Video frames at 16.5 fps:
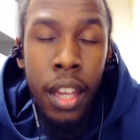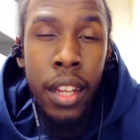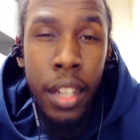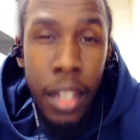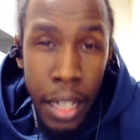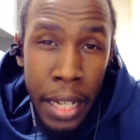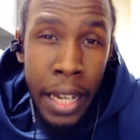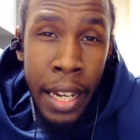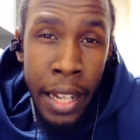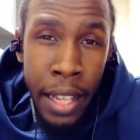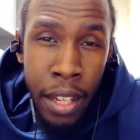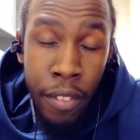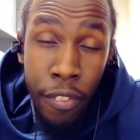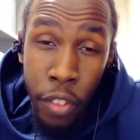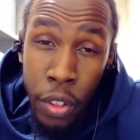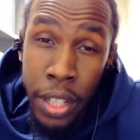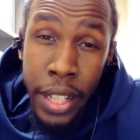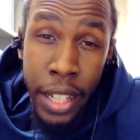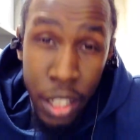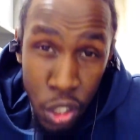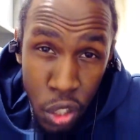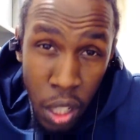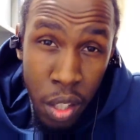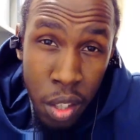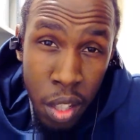Kneeling for the
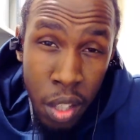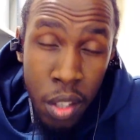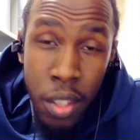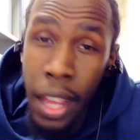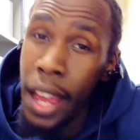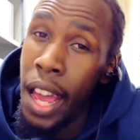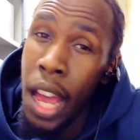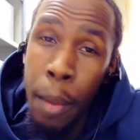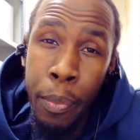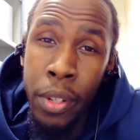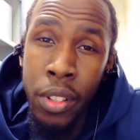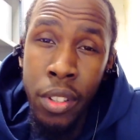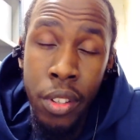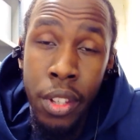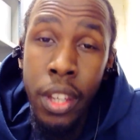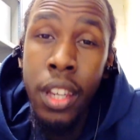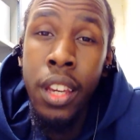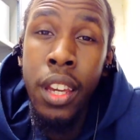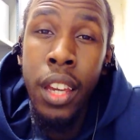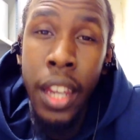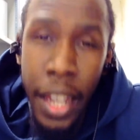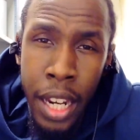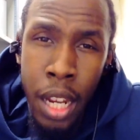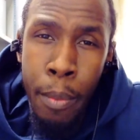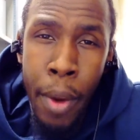injustice that happens
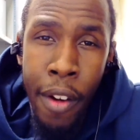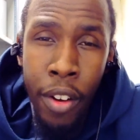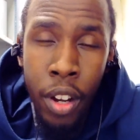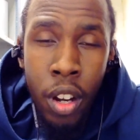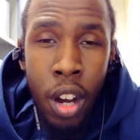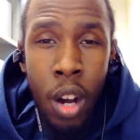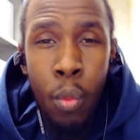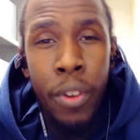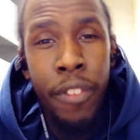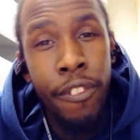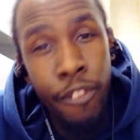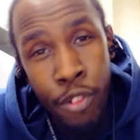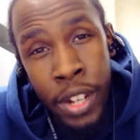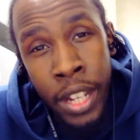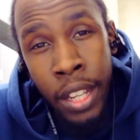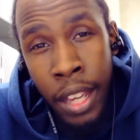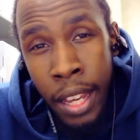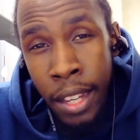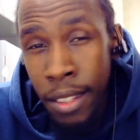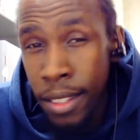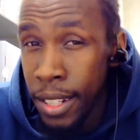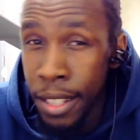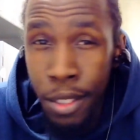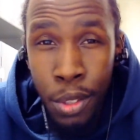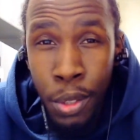in America with 3Ks.
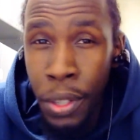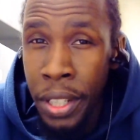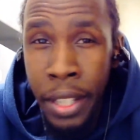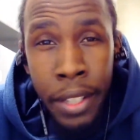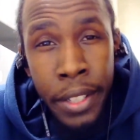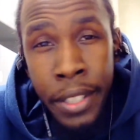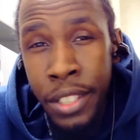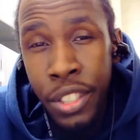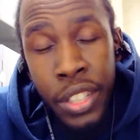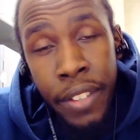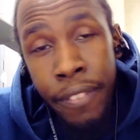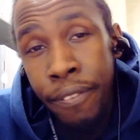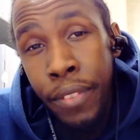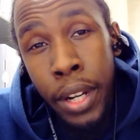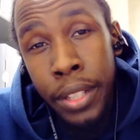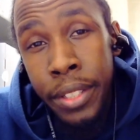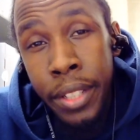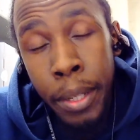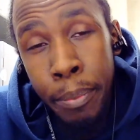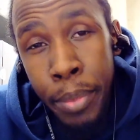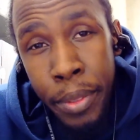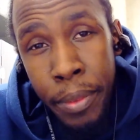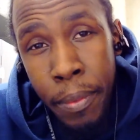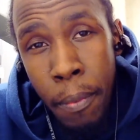Let's not get this shit fucked up.